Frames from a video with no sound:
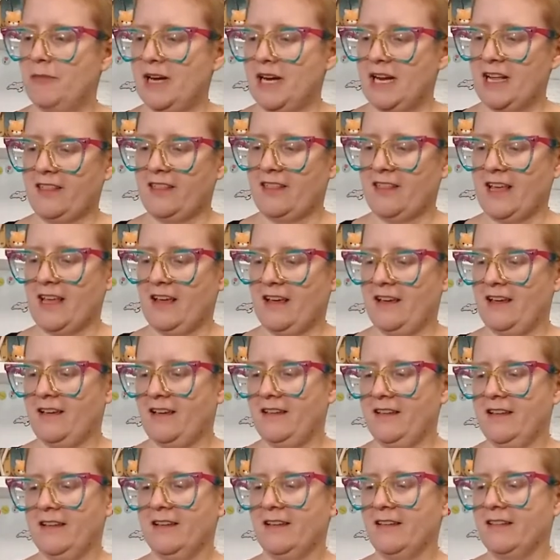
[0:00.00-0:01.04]
but I think
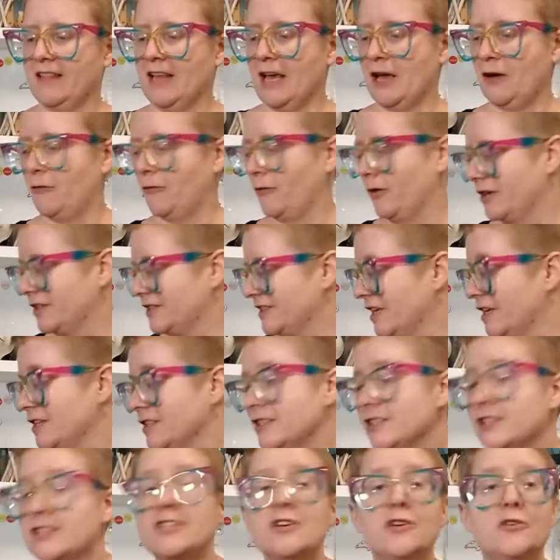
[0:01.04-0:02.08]
that works
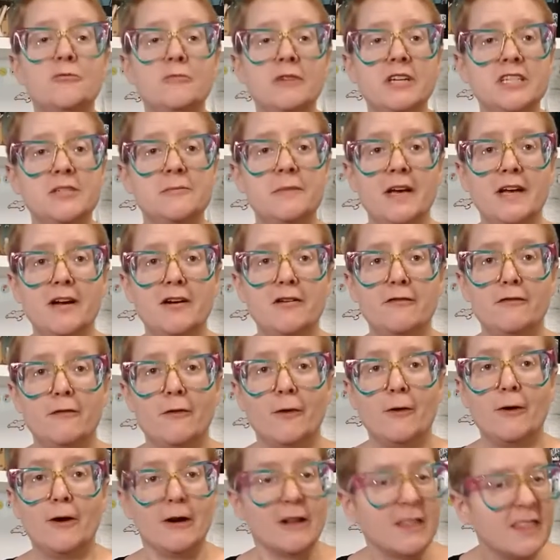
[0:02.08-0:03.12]
so much better
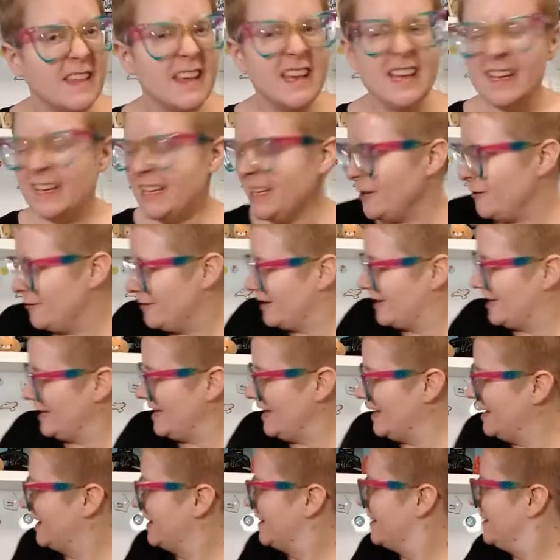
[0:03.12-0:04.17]
for her. Thank you
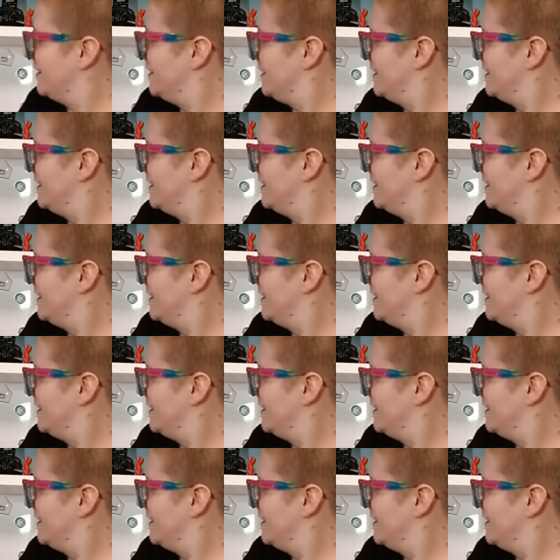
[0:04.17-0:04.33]
again.